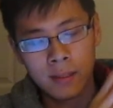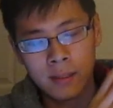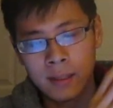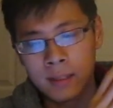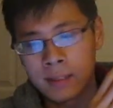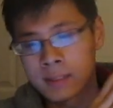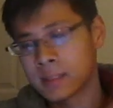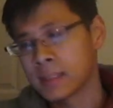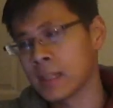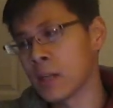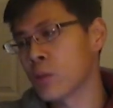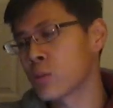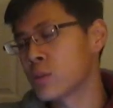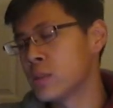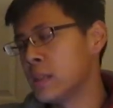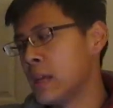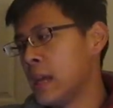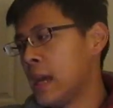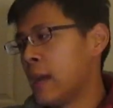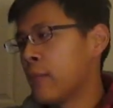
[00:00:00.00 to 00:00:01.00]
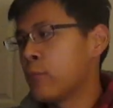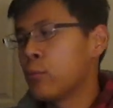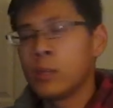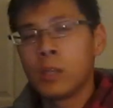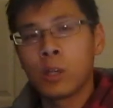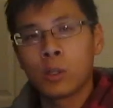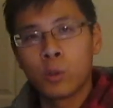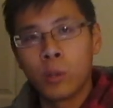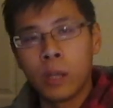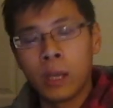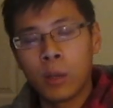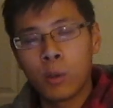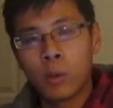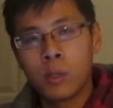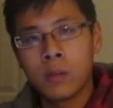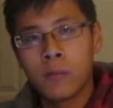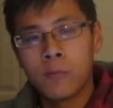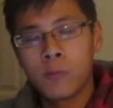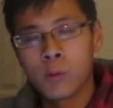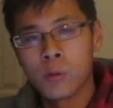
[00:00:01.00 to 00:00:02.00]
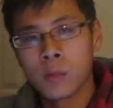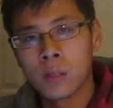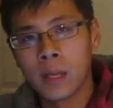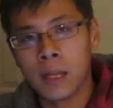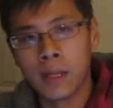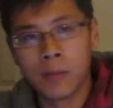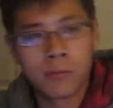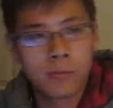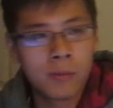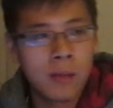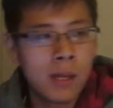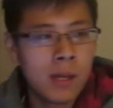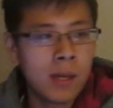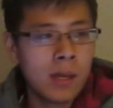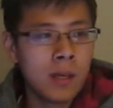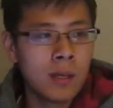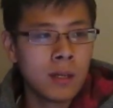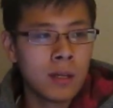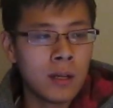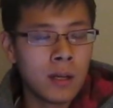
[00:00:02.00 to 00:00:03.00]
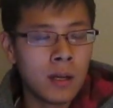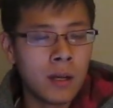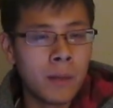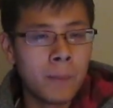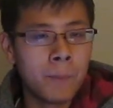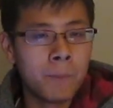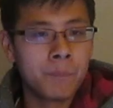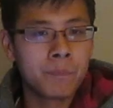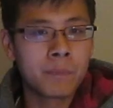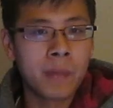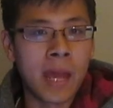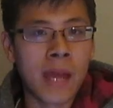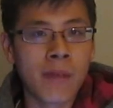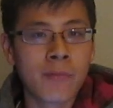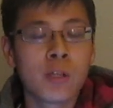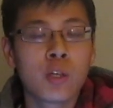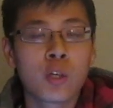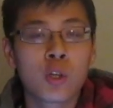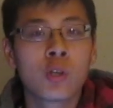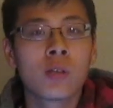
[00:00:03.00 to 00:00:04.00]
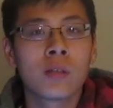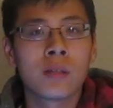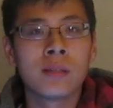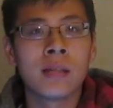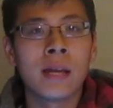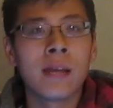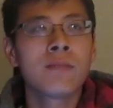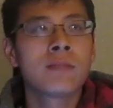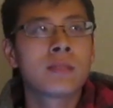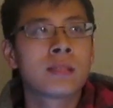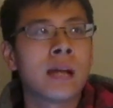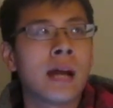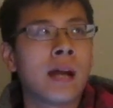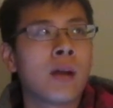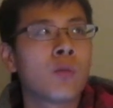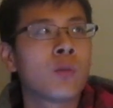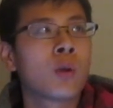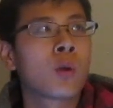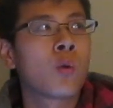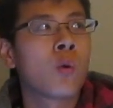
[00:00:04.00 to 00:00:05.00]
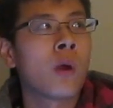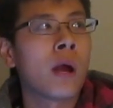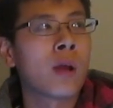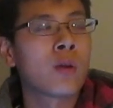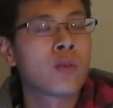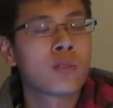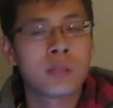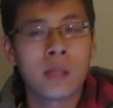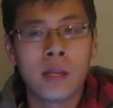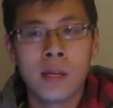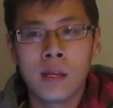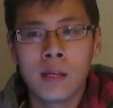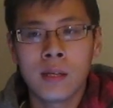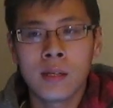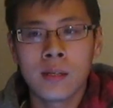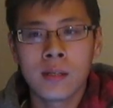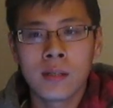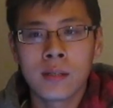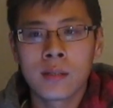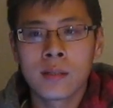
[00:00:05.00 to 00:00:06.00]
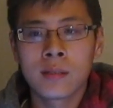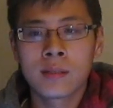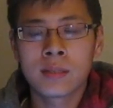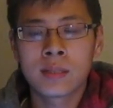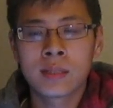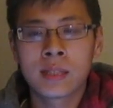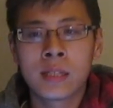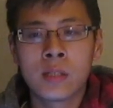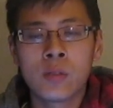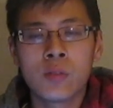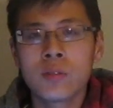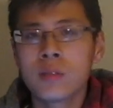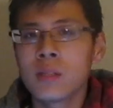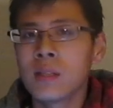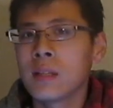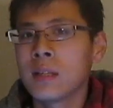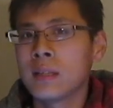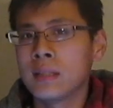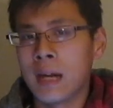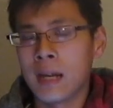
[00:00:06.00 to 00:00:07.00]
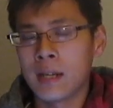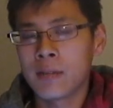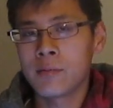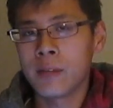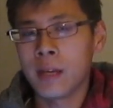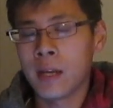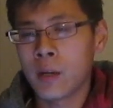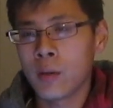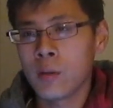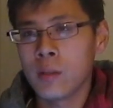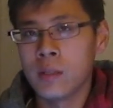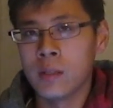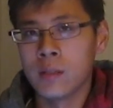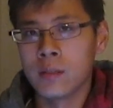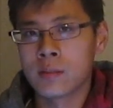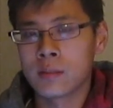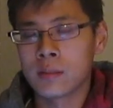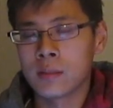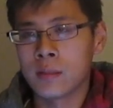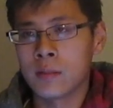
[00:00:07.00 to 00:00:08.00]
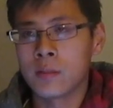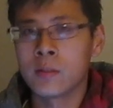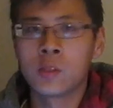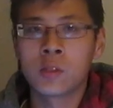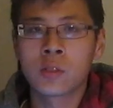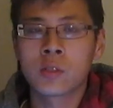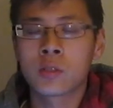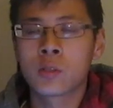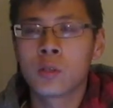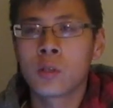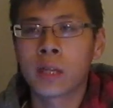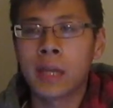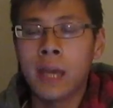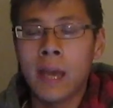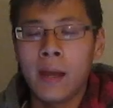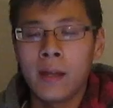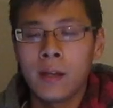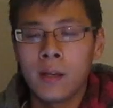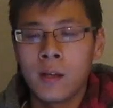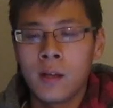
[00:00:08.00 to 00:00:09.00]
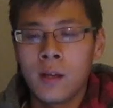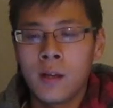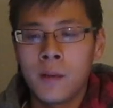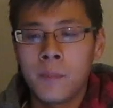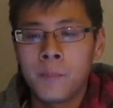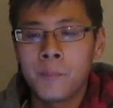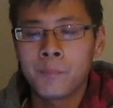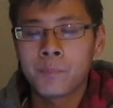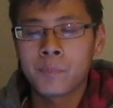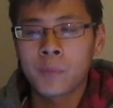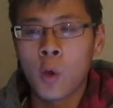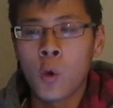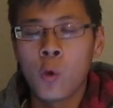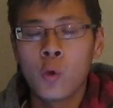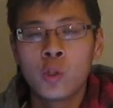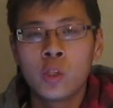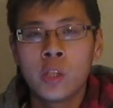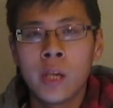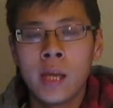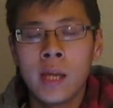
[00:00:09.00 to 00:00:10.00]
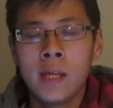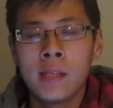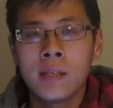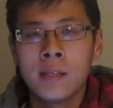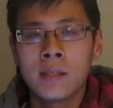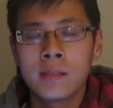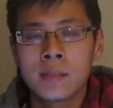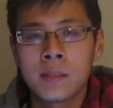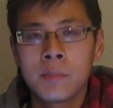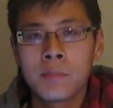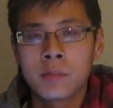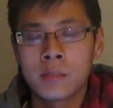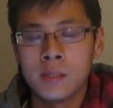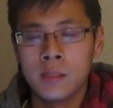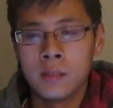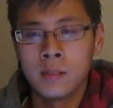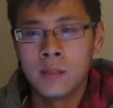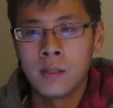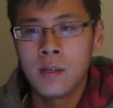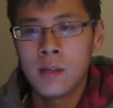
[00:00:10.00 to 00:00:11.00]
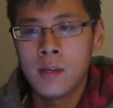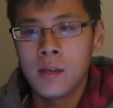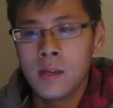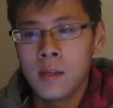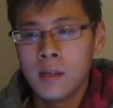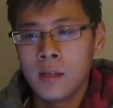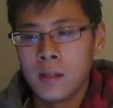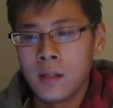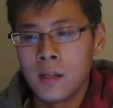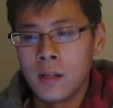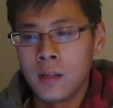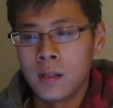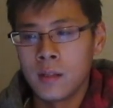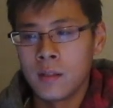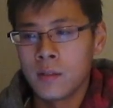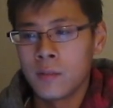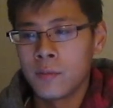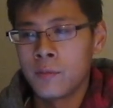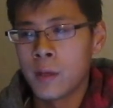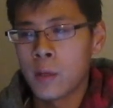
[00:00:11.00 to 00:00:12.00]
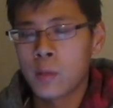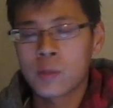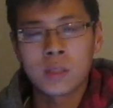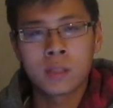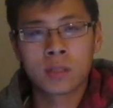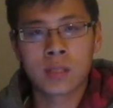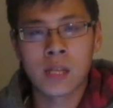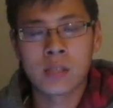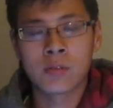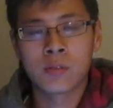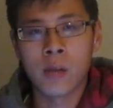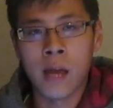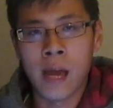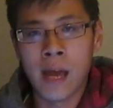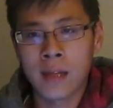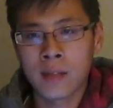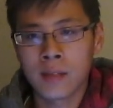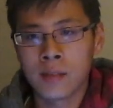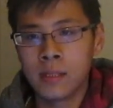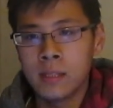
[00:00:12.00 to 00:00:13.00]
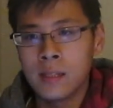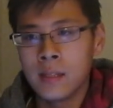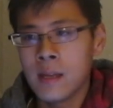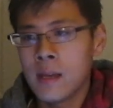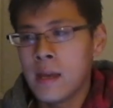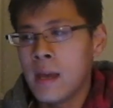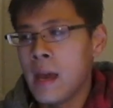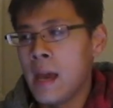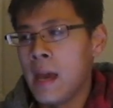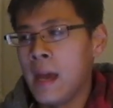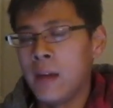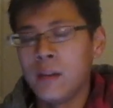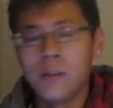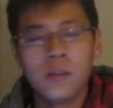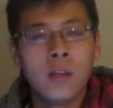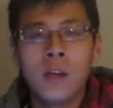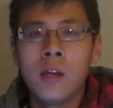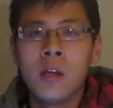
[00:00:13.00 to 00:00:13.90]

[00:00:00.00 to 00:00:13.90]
excels in every other area of your life. Um, having a good lifestyle requires skills in a lot of areas. Just look at um, O.J. Simpson, uh, a very successful athlete, had